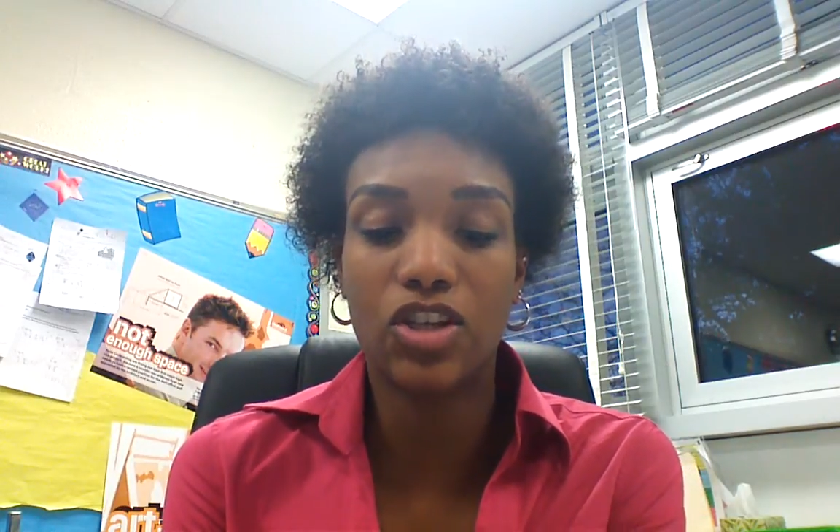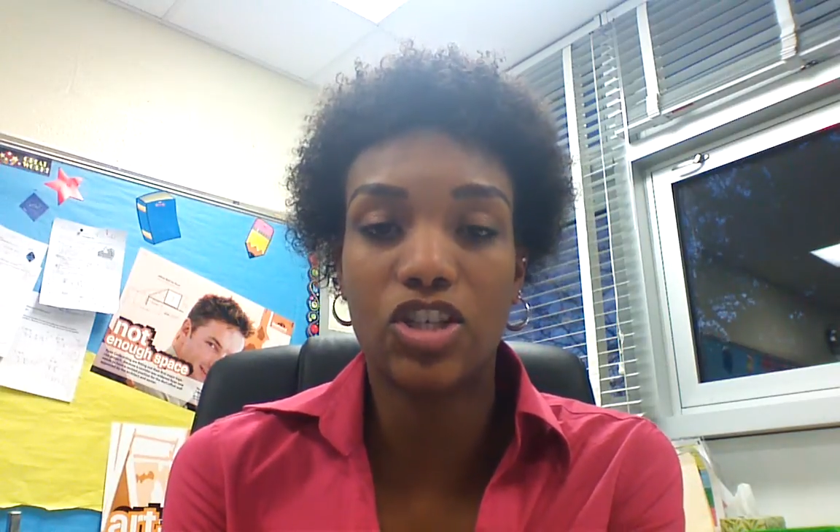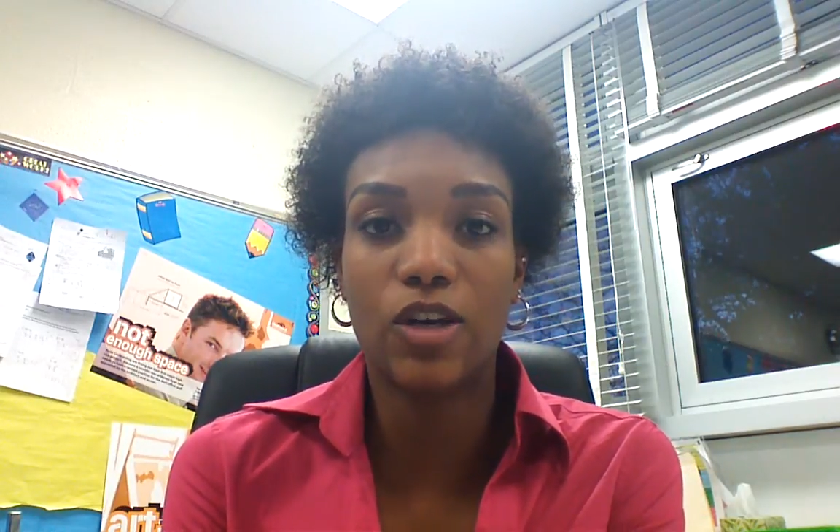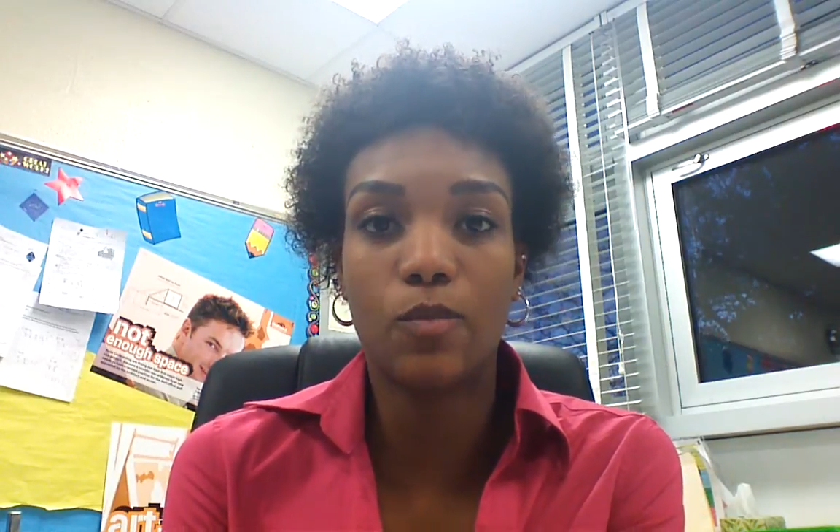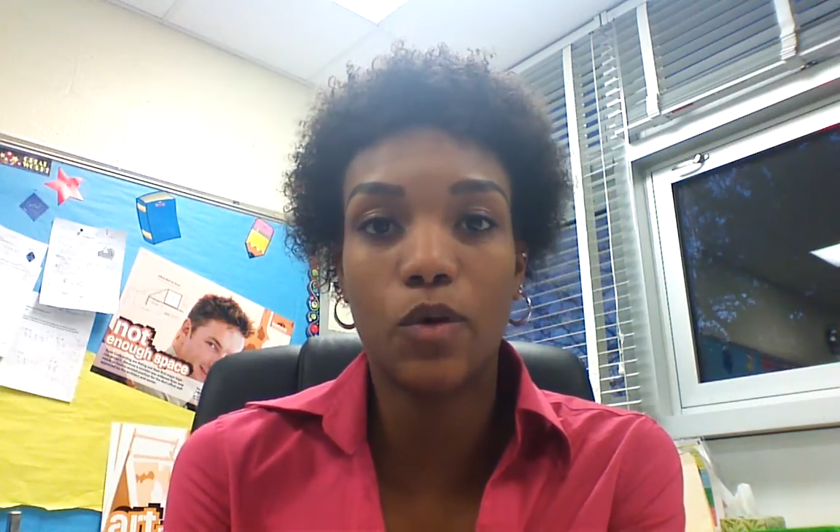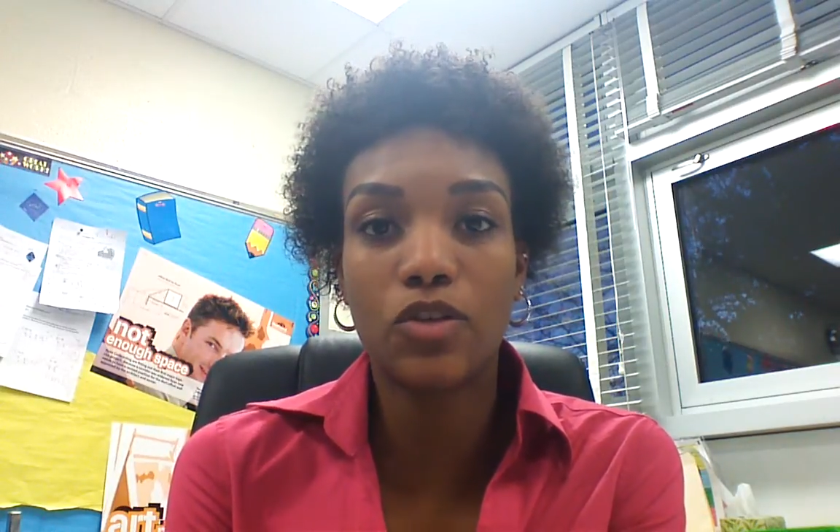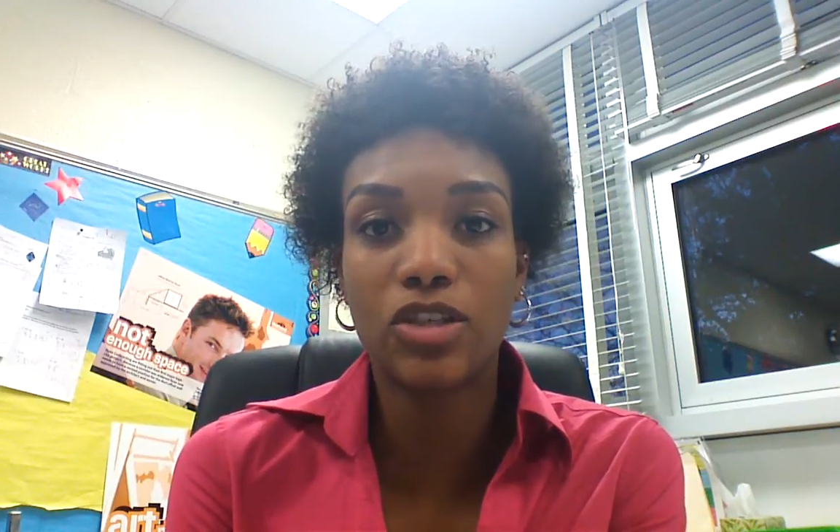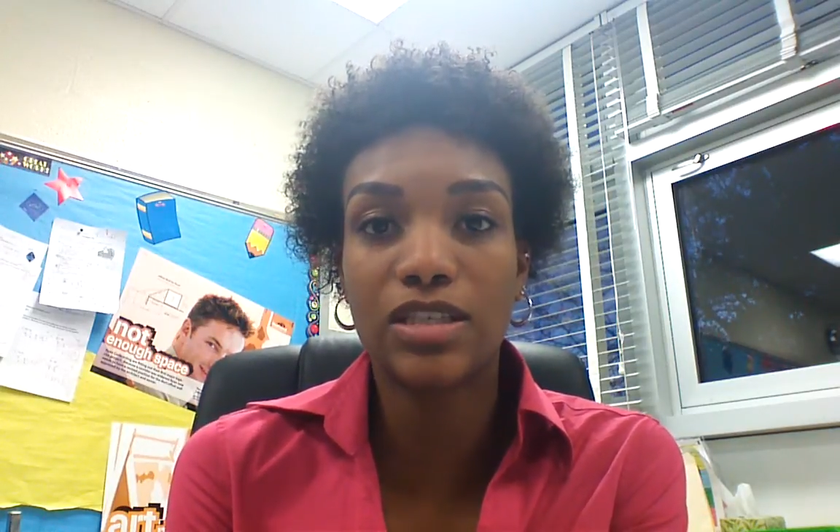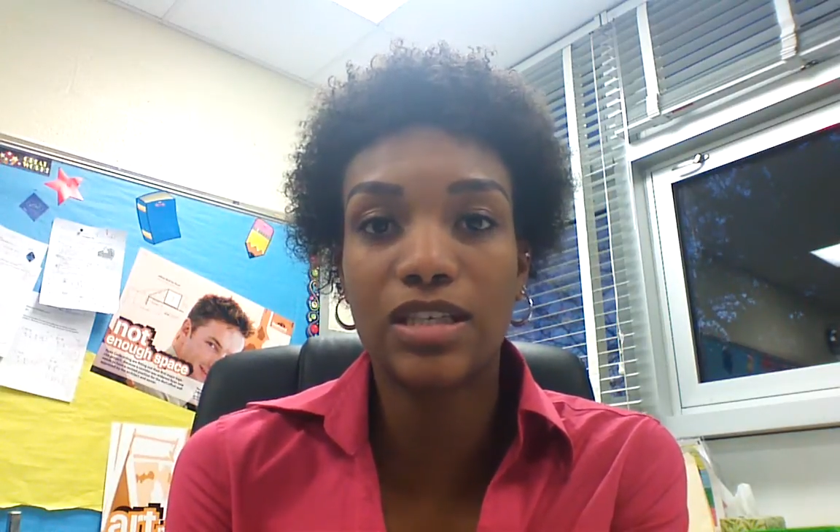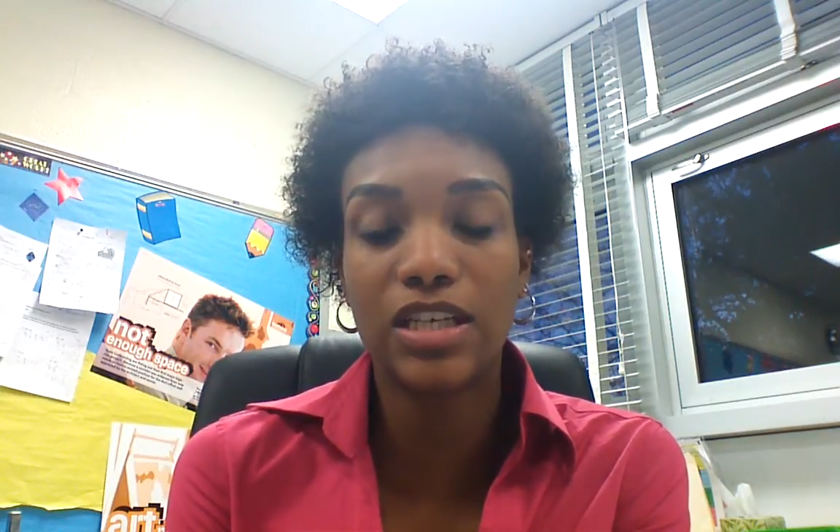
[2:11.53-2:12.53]
that she
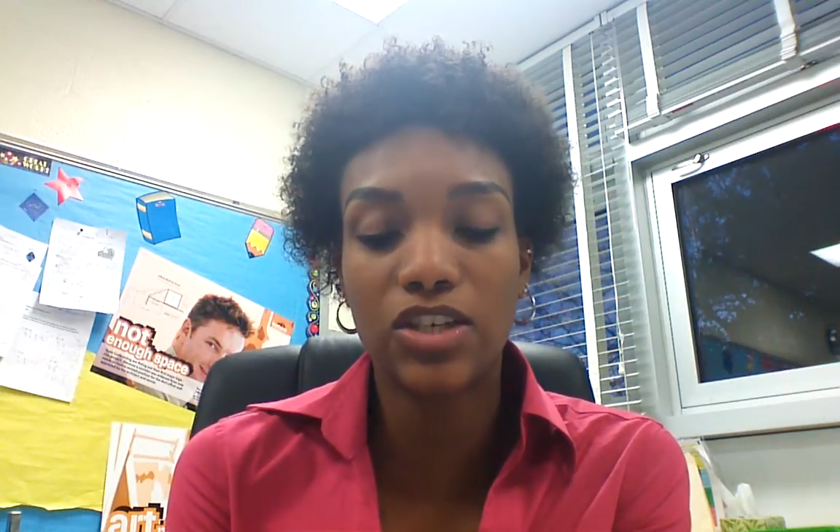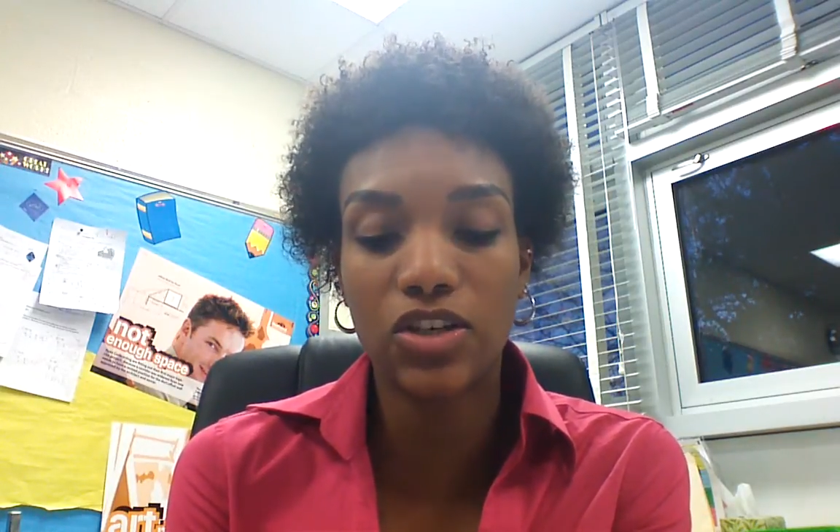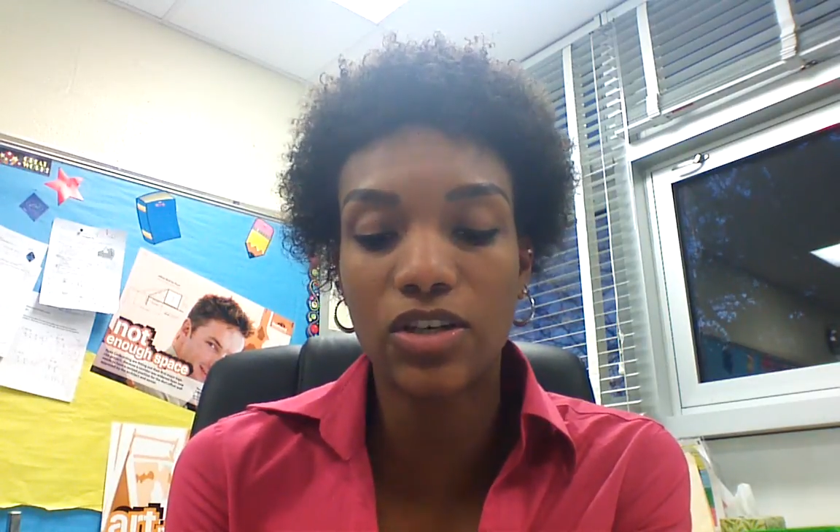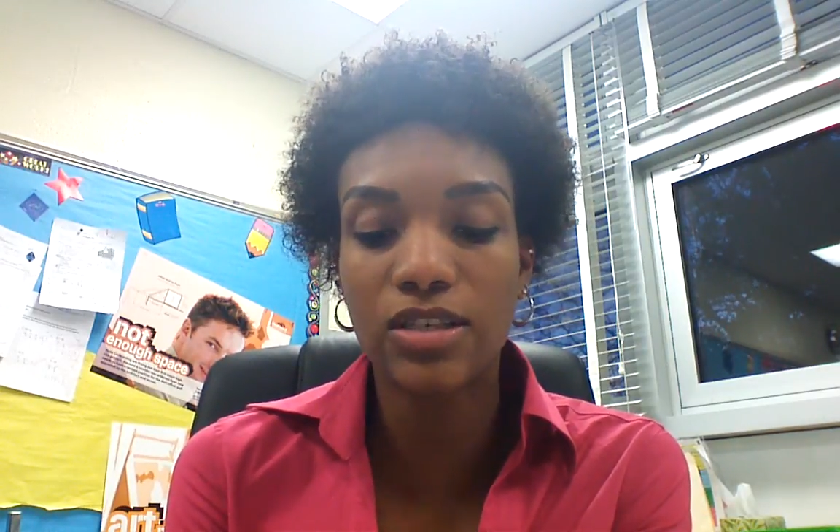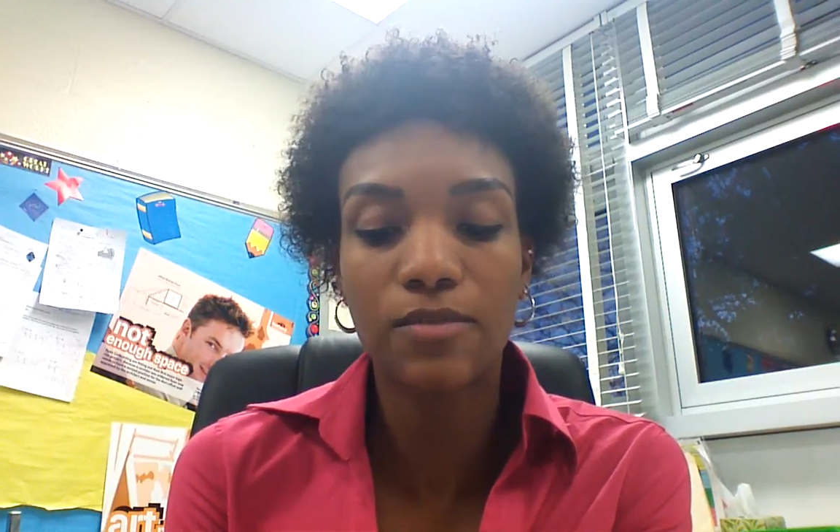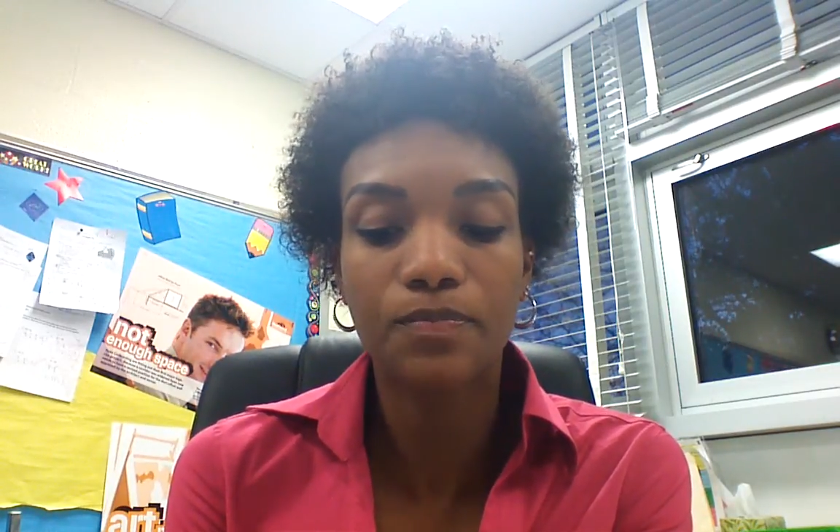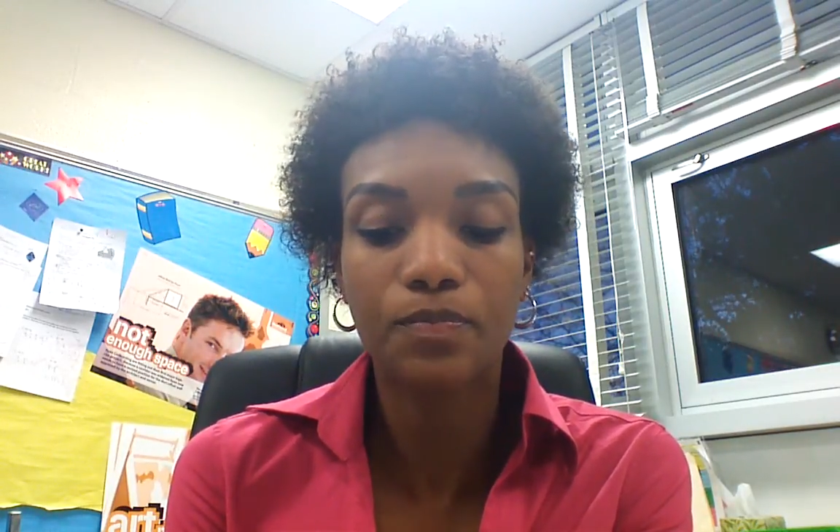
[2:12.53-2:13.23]
approaches the teachers